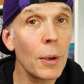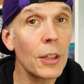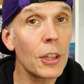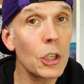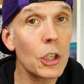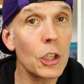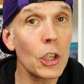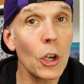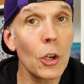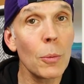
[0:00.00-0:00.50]
with
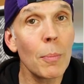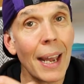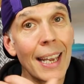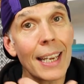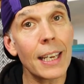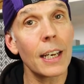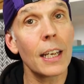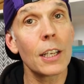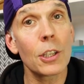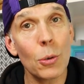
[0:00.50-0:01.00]
the shoe
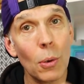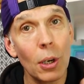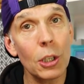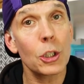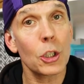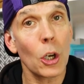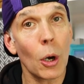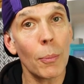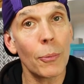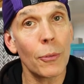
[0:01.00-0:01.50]
making it into our
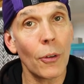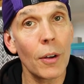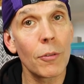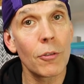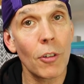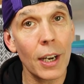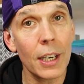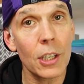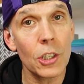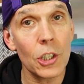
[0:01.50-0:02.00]
top
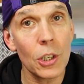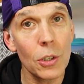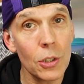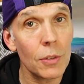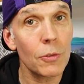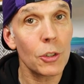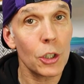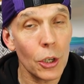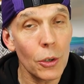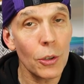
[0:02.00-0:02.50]
five running shoes
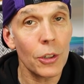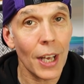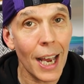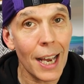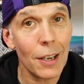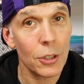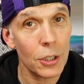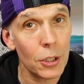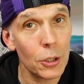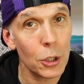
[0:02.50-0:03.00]
of
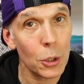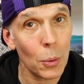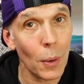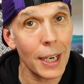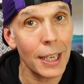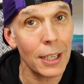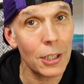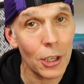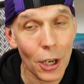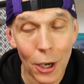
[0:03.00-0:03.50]

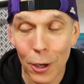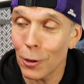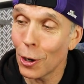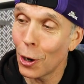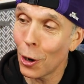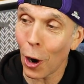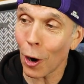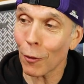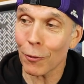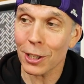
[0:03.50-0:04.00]

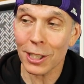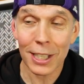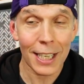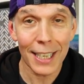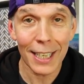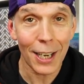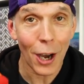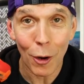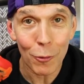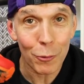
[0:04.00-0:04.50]
2022,
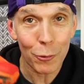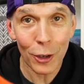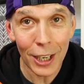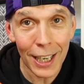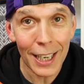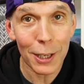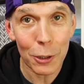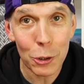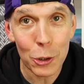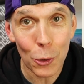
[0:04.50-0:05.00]
obviously I've
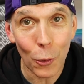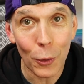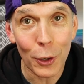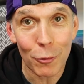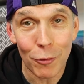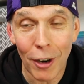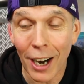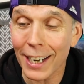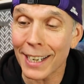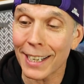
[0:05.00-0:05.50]
really
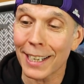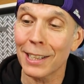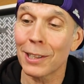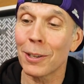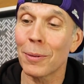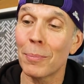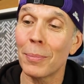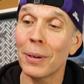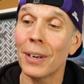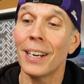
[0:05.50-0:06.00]
enjoyed running in
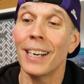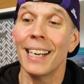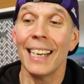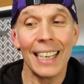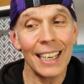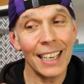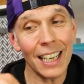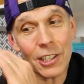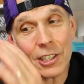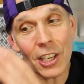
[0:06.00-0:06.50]
them, but
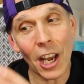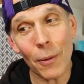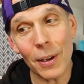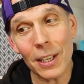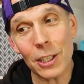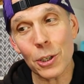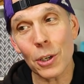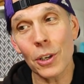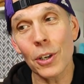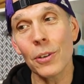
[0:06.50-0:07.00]
let's go
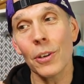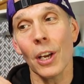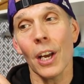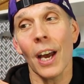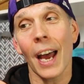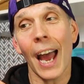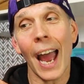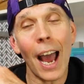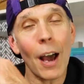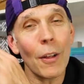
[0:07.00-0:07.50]
into
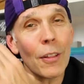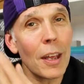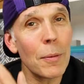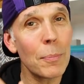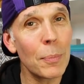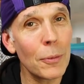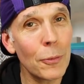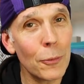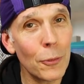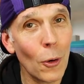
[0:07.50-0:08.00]
how they
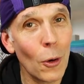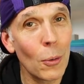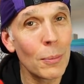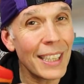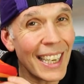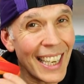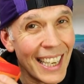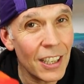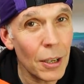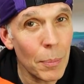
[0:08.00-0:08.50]

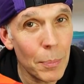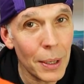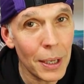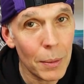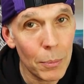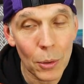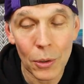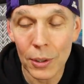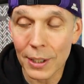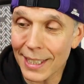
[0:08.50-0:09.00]
performed in a
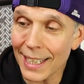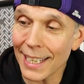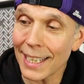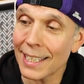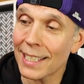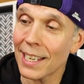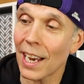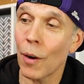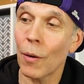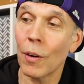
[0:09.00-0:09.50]
bit more
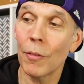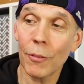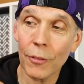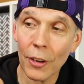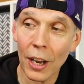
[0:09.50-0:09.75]
detail. And